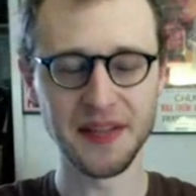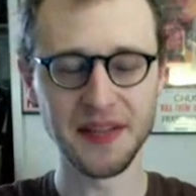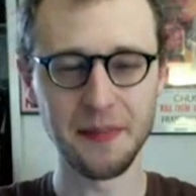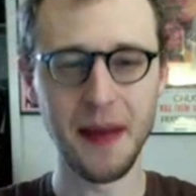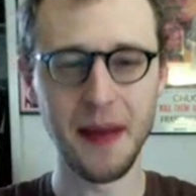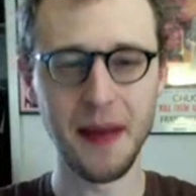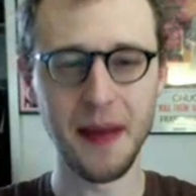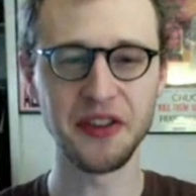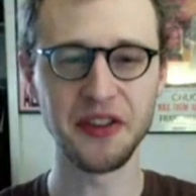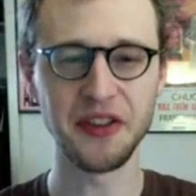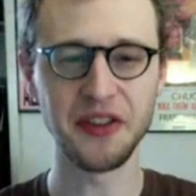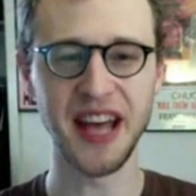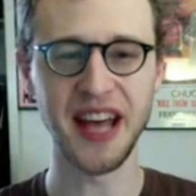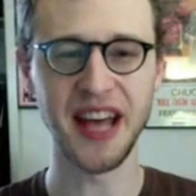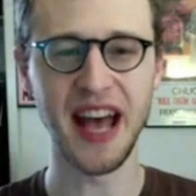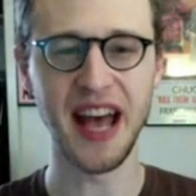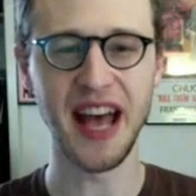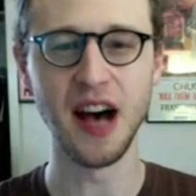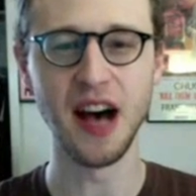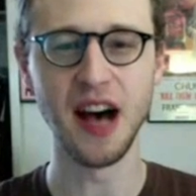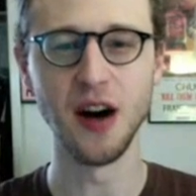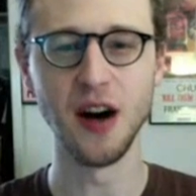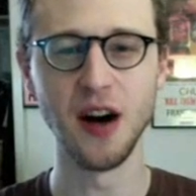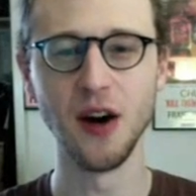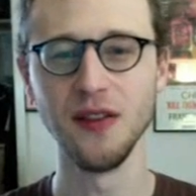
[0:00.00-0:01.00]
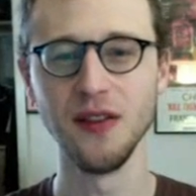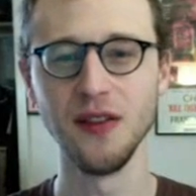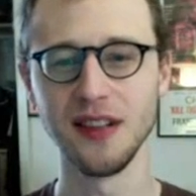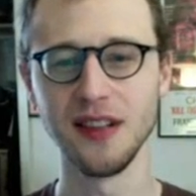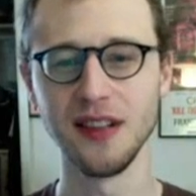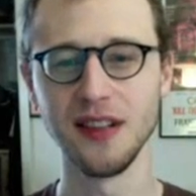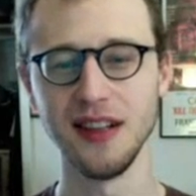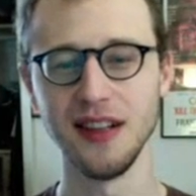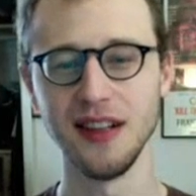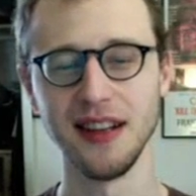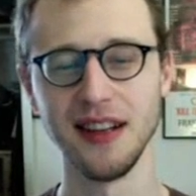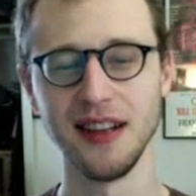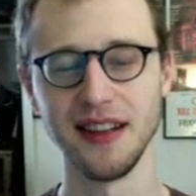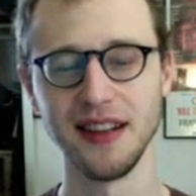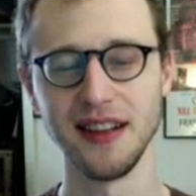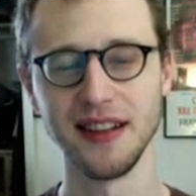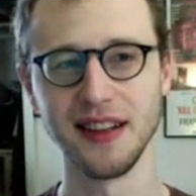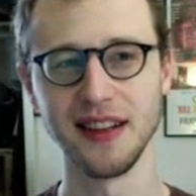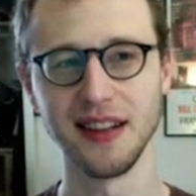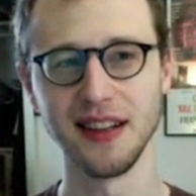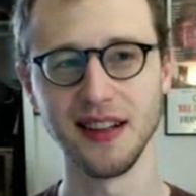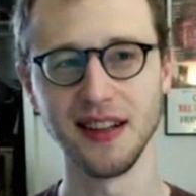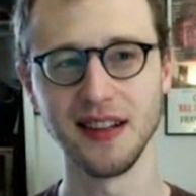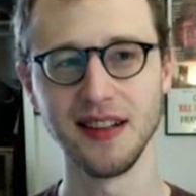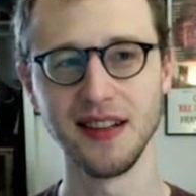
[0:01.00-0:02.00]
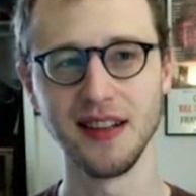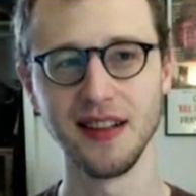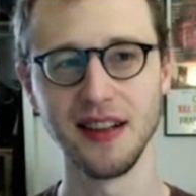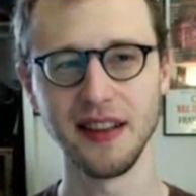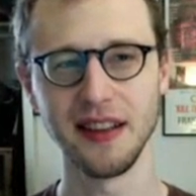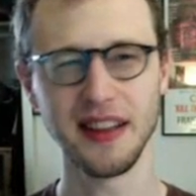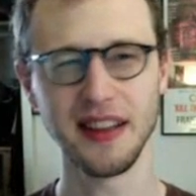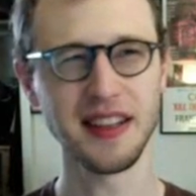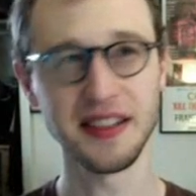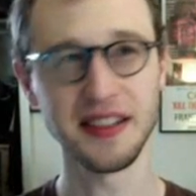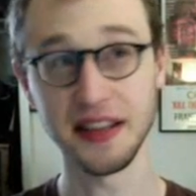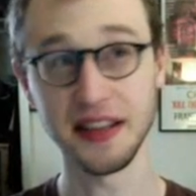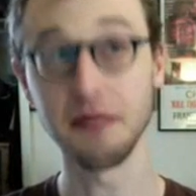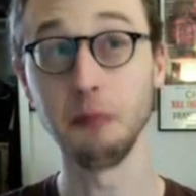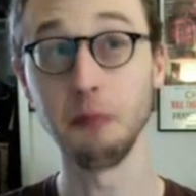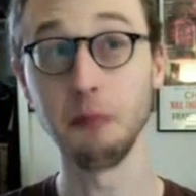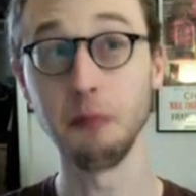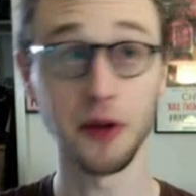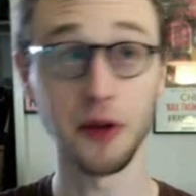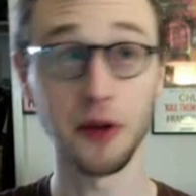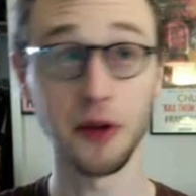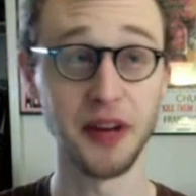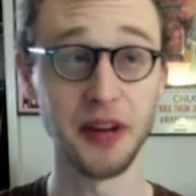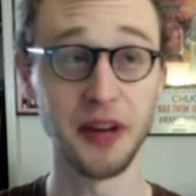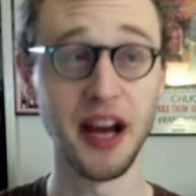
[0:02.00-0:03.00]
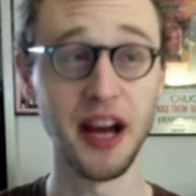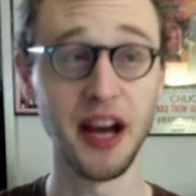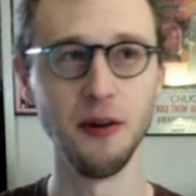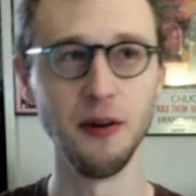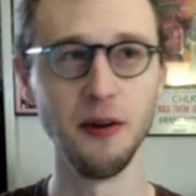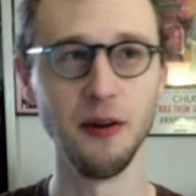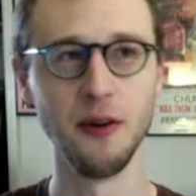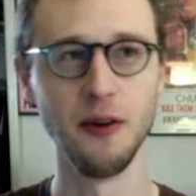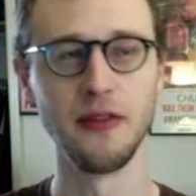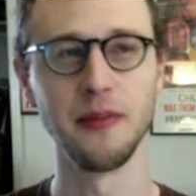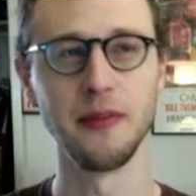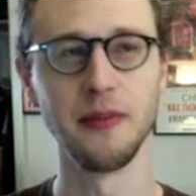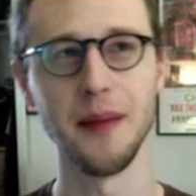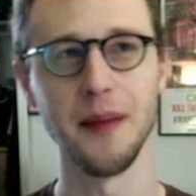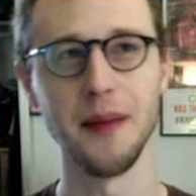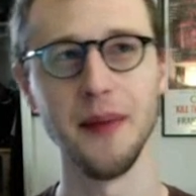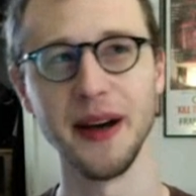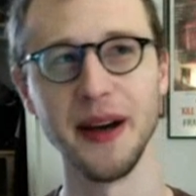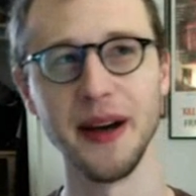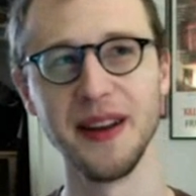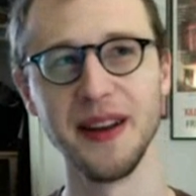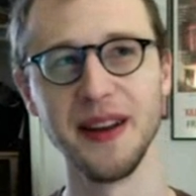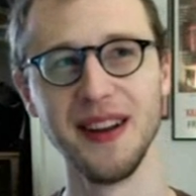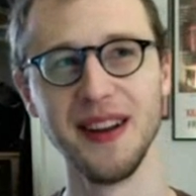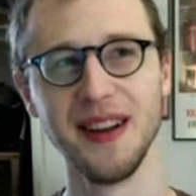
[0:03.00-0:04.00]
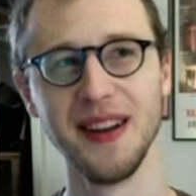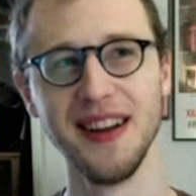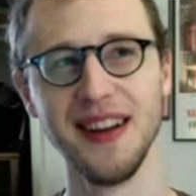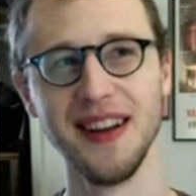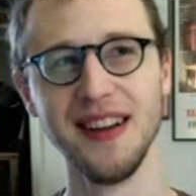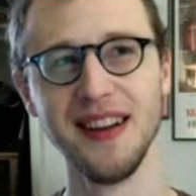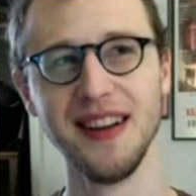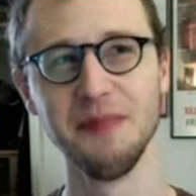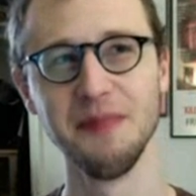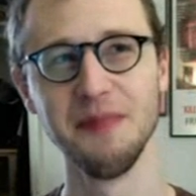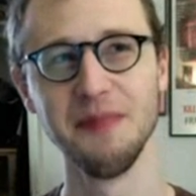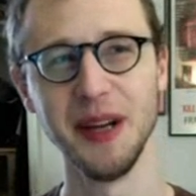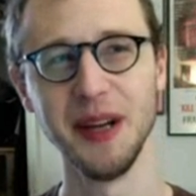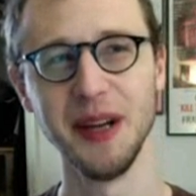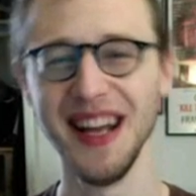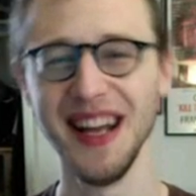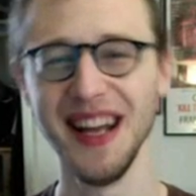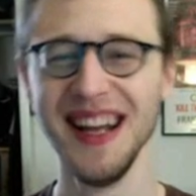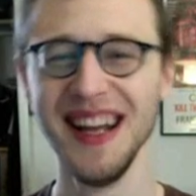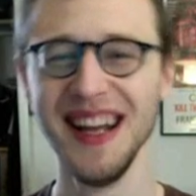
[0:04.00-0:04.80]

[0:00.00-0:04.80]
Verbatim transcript: his mouth to hell, and uh, I think it said "Welcome to Hell" over my bed. But